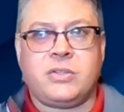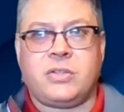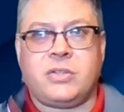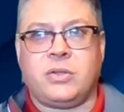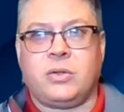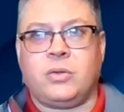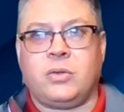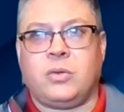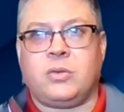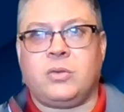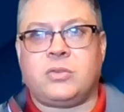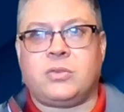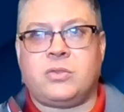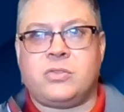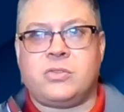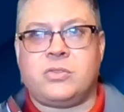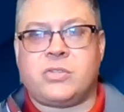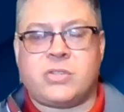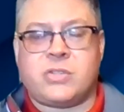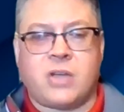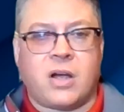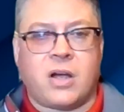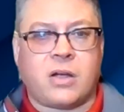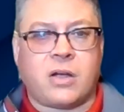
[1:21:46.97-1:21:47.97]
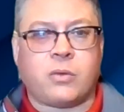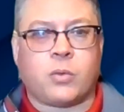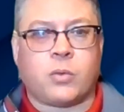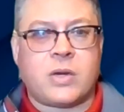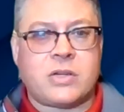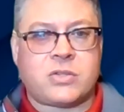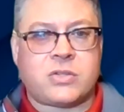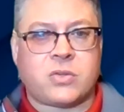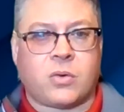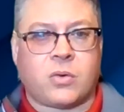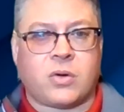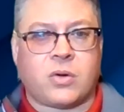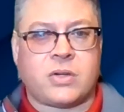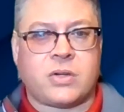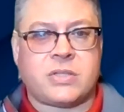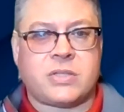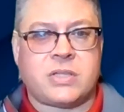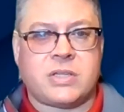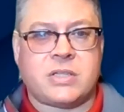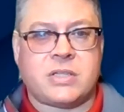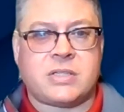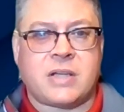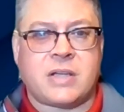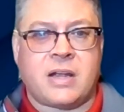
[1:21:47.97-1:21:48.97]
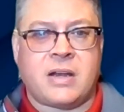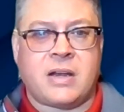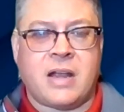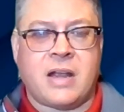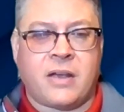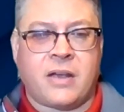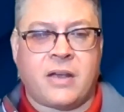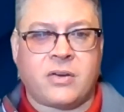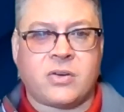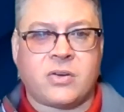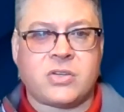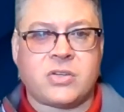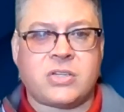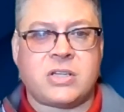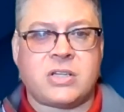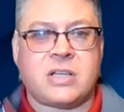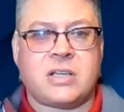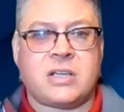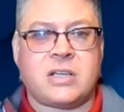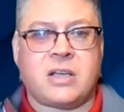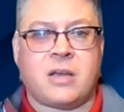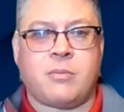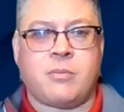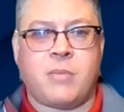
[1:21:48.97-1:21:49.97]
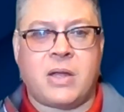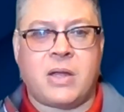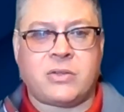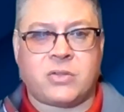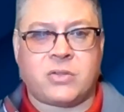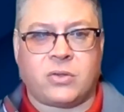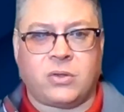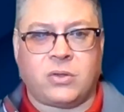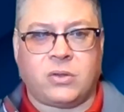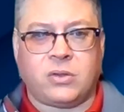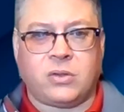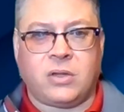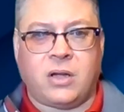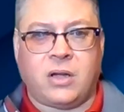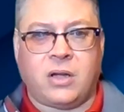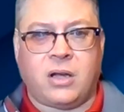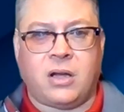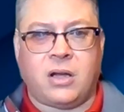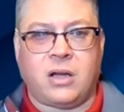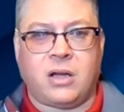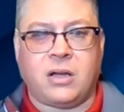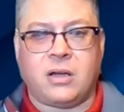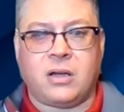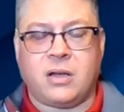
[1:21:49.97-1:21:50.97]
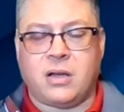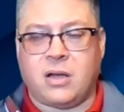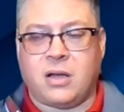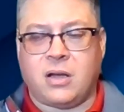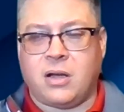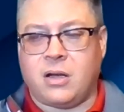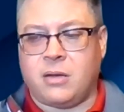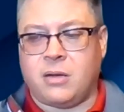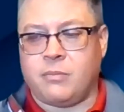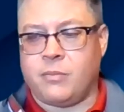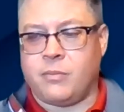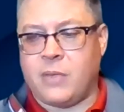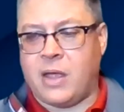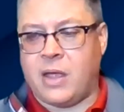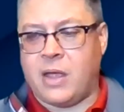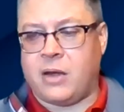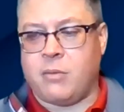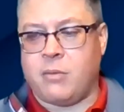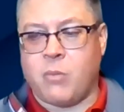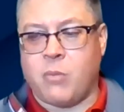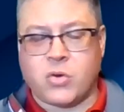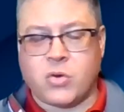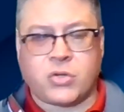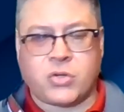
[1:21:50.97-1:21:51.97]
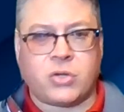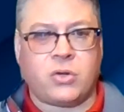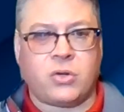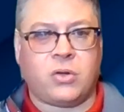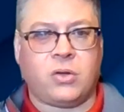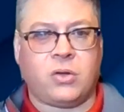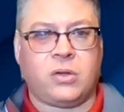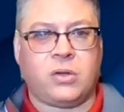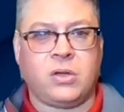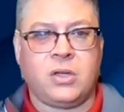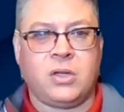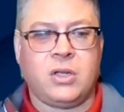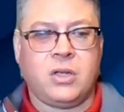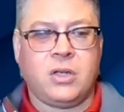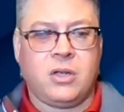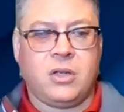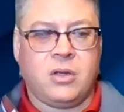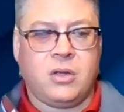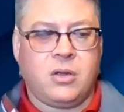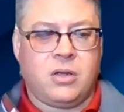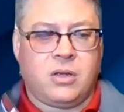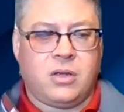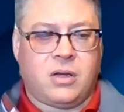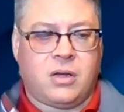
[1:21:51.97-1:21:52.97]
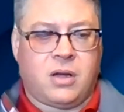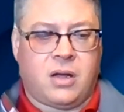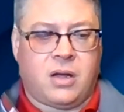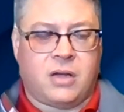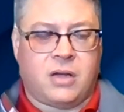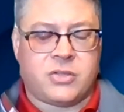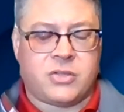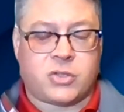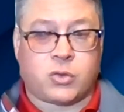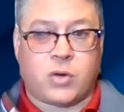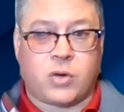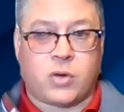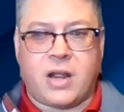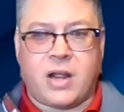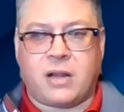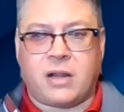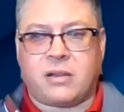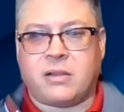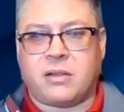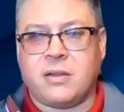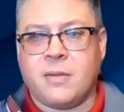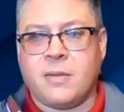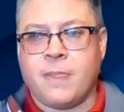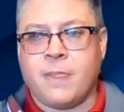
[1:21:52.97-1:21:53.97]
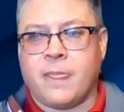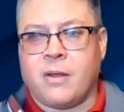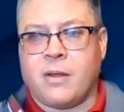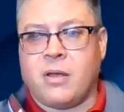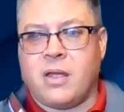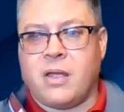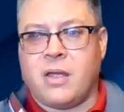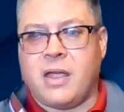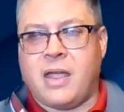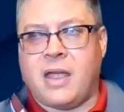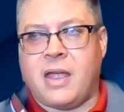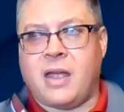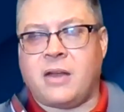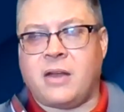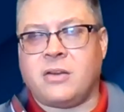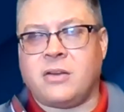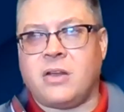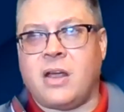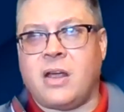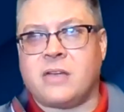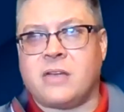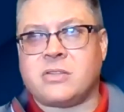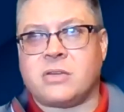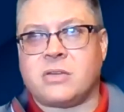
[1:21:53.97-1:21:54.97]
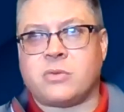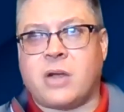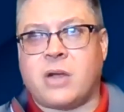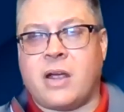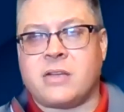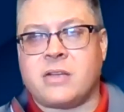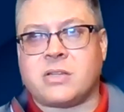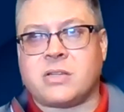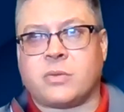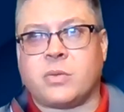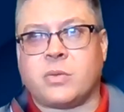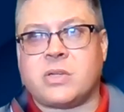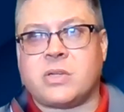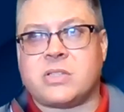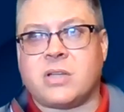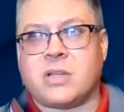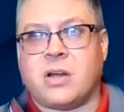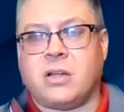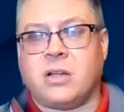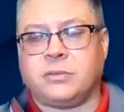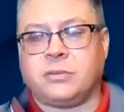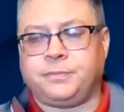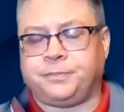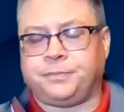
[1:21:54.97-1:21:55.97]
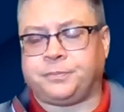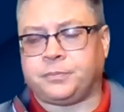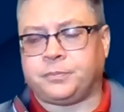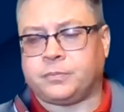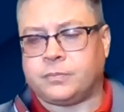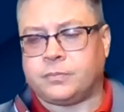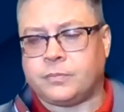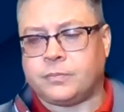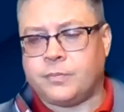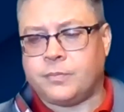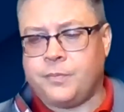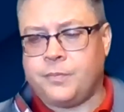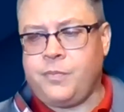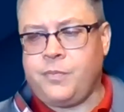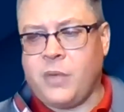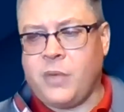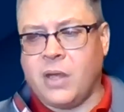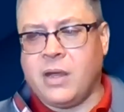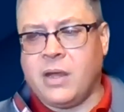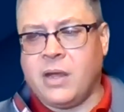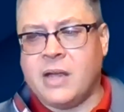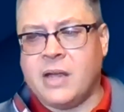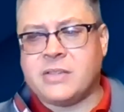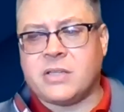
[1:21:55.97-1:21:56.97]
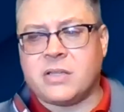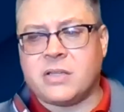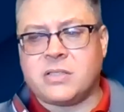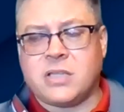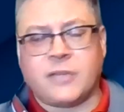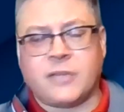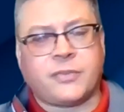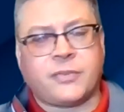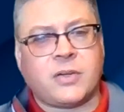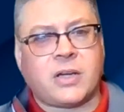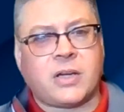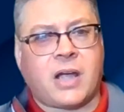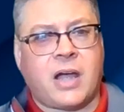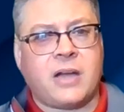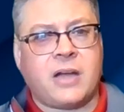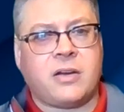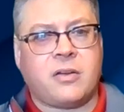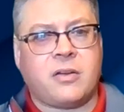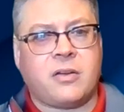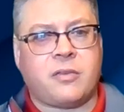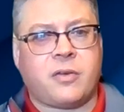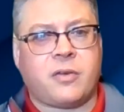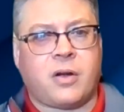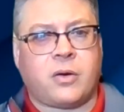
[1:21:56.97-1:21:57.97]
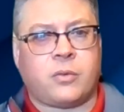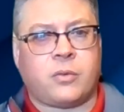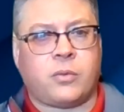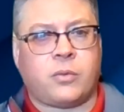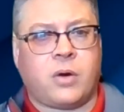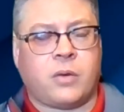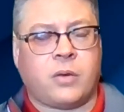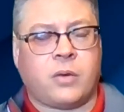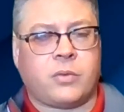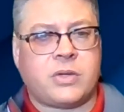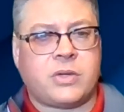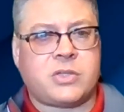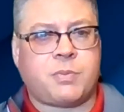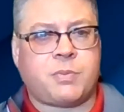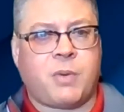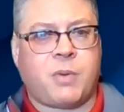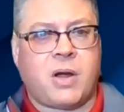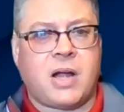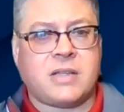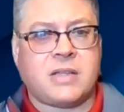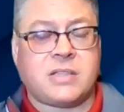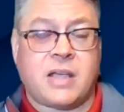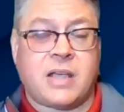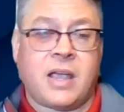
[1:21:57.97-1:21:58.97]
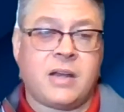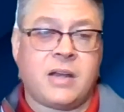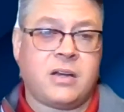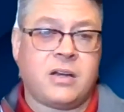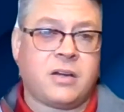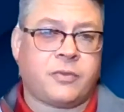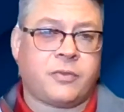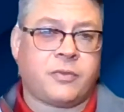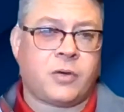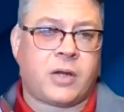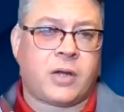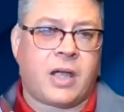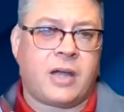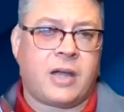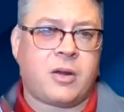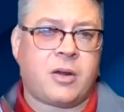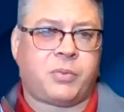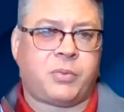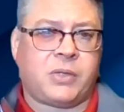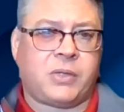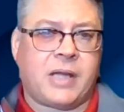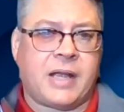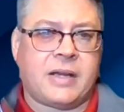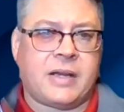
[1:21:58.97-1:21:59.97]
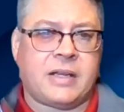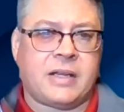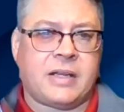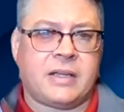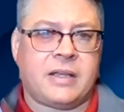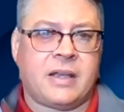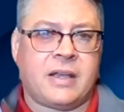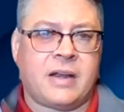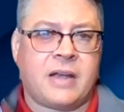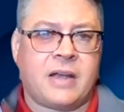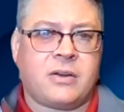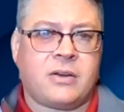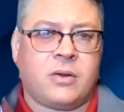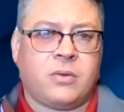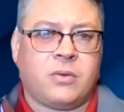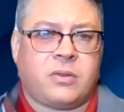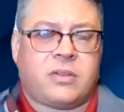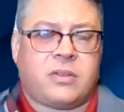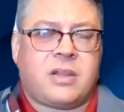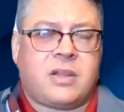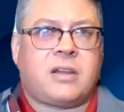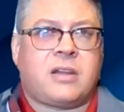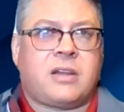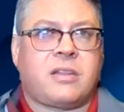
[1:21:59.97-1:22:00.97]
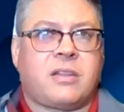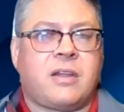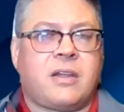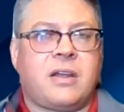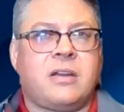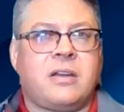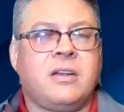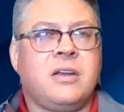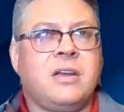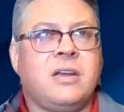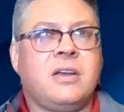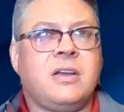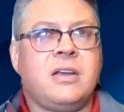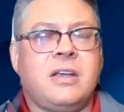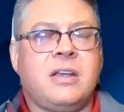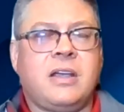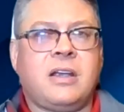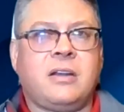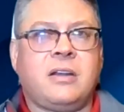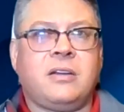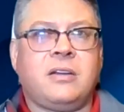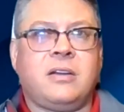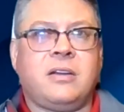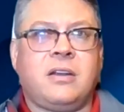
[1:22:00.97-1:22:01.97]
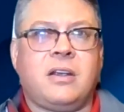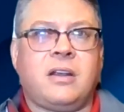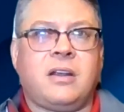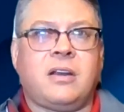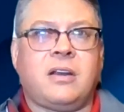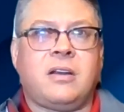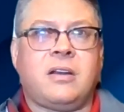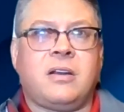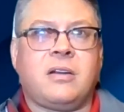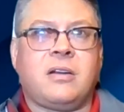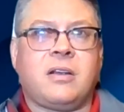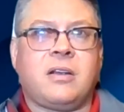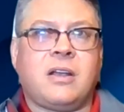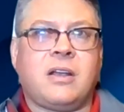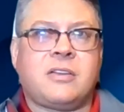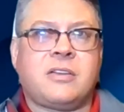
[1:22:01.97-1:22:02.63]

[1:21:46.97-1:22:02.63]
to suck resources and energy and mental uh, um, and emotional uh, strength and as a, as a result it's a different kind of a, uh, a response and a different kind of planning and i don't think that in in